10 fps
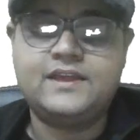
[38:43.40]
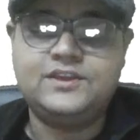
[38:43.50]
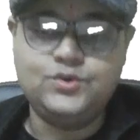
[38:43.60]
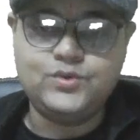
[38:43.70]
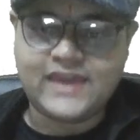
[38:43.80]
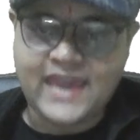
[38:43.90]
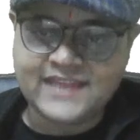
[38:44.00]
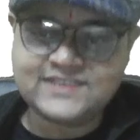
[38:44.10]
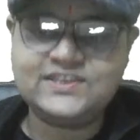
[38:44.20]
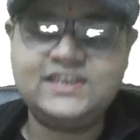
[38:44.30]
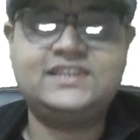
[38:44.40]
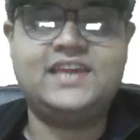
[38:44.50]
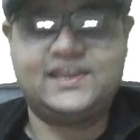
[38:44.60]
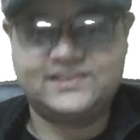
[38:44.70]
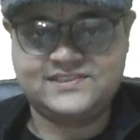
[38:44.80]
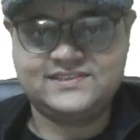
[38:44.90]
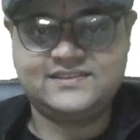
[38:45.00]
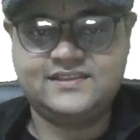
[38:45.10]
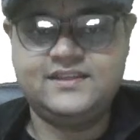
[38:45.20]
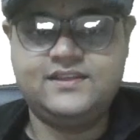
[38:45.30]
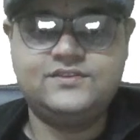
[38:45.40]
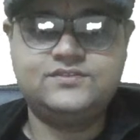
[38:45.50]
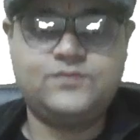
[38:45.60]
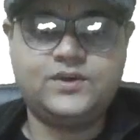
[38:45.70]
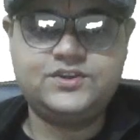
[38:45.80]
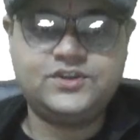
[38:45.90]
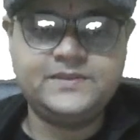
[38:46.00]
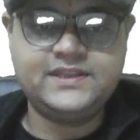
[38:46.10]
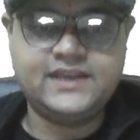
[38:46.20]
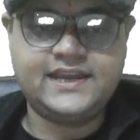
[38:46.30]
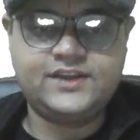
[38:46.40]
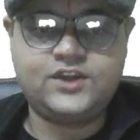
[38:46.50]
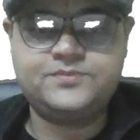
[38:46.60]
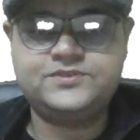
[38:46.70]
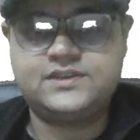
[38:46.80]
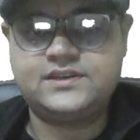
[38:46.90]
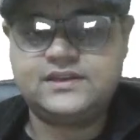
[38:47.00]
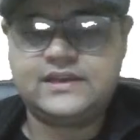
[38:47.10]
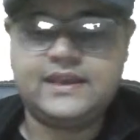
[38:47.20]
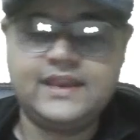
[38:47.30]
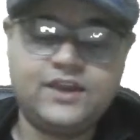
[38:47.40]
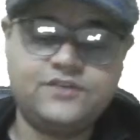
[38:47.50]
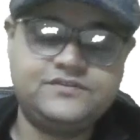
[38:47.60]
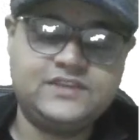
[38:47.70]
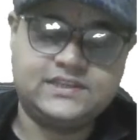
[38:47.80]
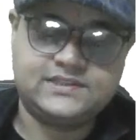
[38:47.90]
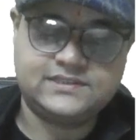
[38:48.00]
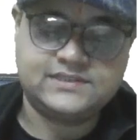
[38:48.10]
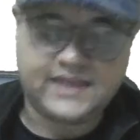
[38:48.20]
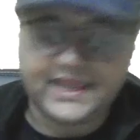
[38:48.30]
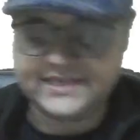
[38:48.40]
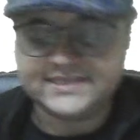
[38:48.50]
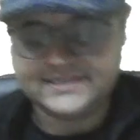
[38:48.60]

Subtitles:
You can see things. So what should be the correct option? None of these, right?